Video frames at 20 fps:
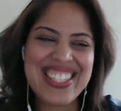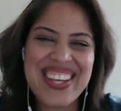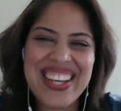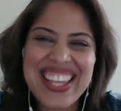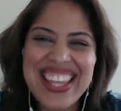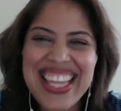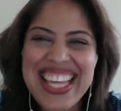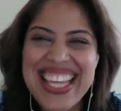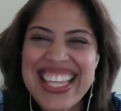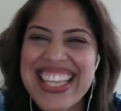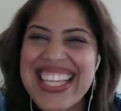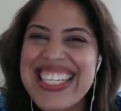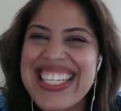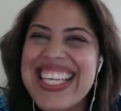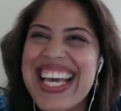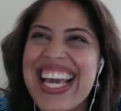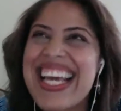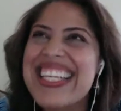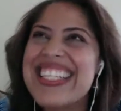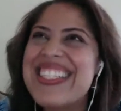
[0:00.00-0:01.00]
I think this
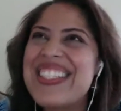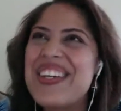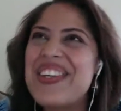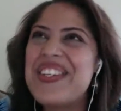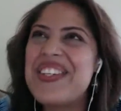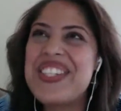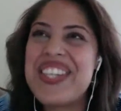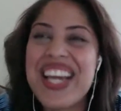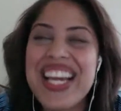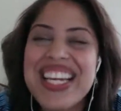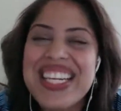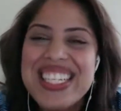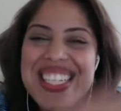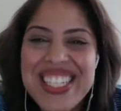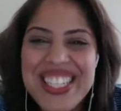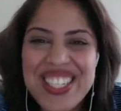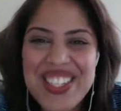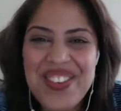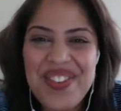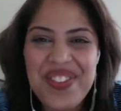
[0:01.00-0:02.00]
answer
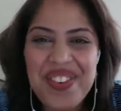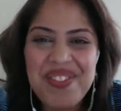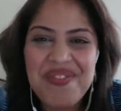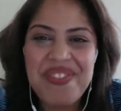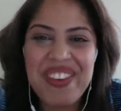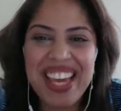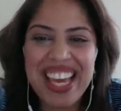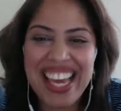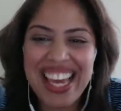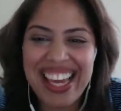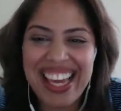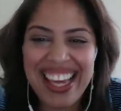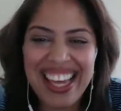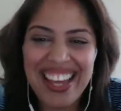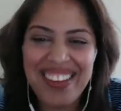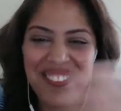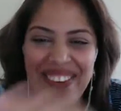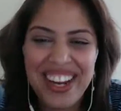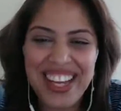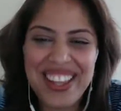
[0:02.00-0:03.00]
changes for me
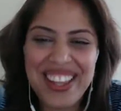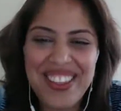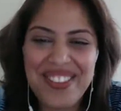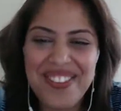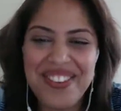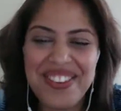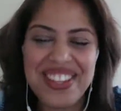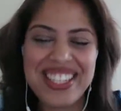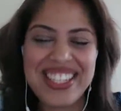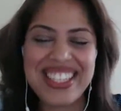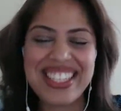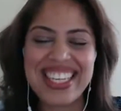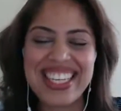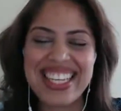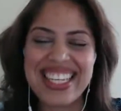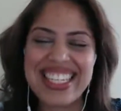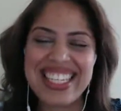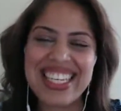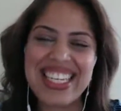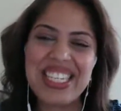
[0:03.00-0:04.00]
right through the
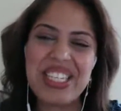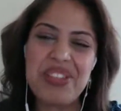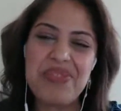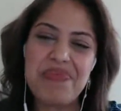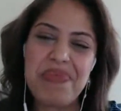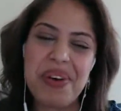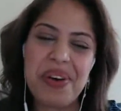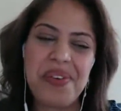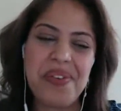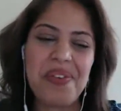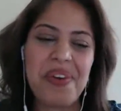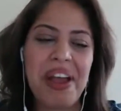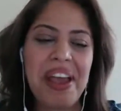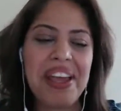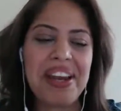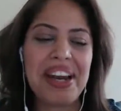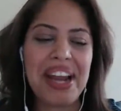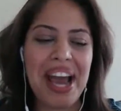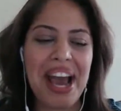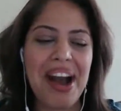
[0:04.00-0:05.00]
seasons, but
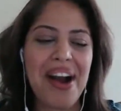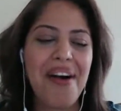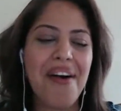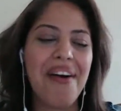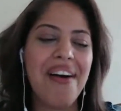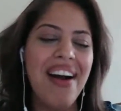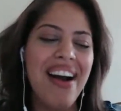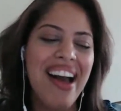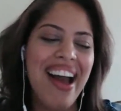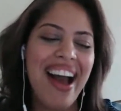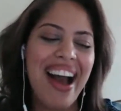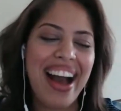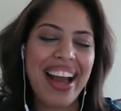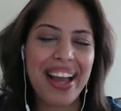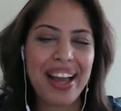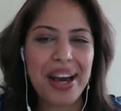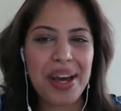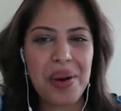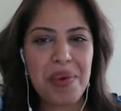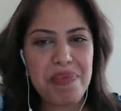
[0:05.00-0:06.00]
right now I
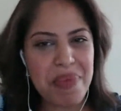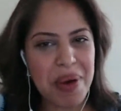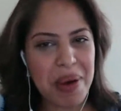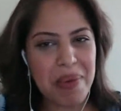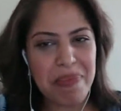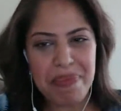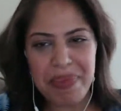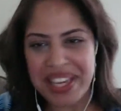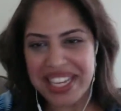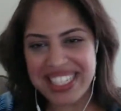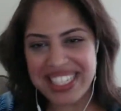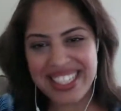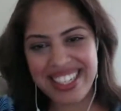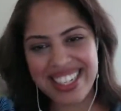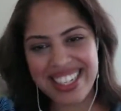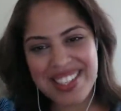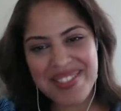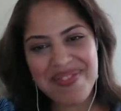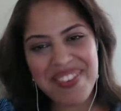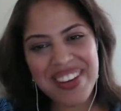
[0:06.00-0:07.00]
got a puppy
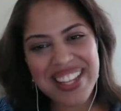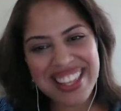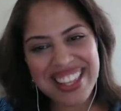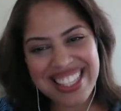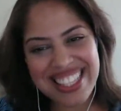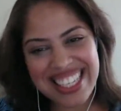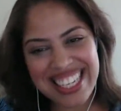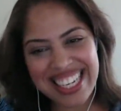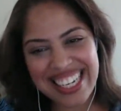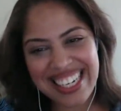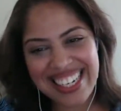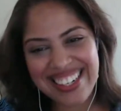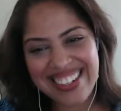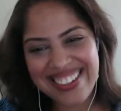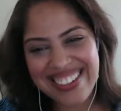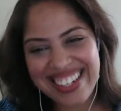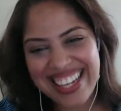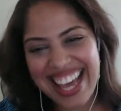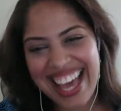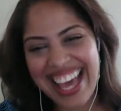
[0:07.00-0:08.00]
6 months
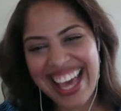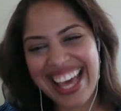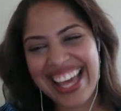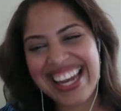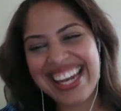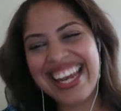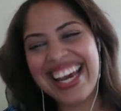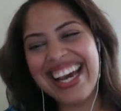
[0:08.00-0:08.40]
ago, and